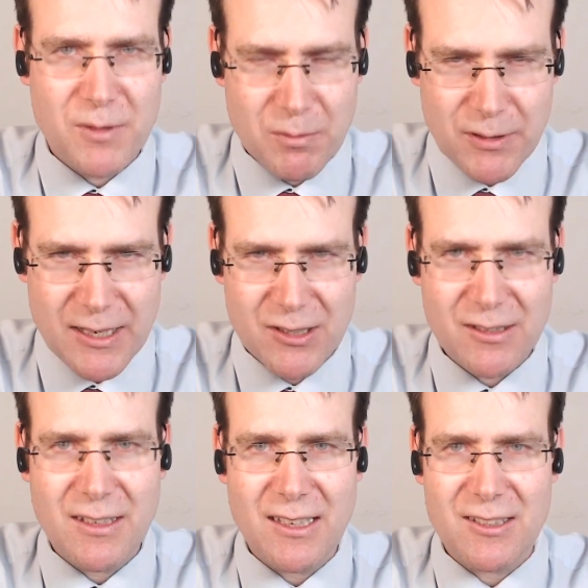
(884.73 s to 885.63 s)

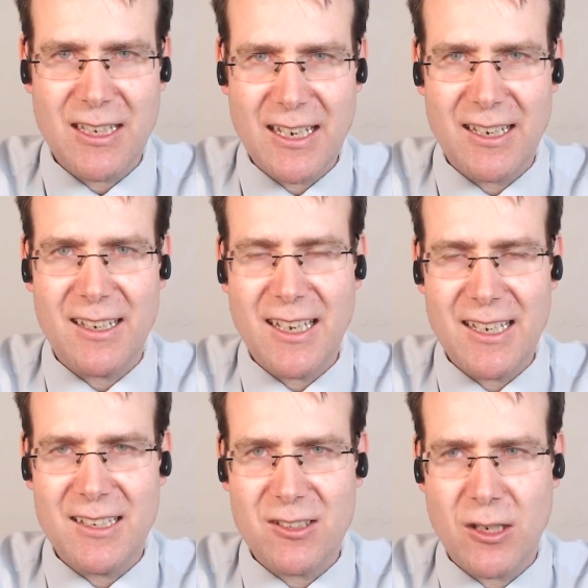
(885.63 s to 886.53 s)
depression, anxiety,
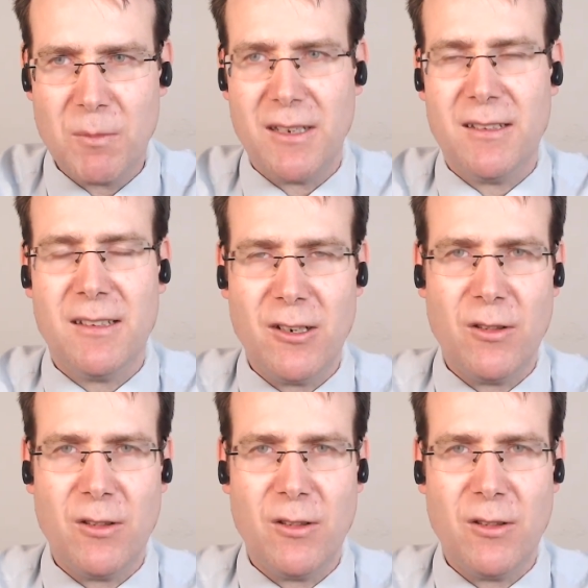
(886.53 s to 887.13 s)
and insomnia.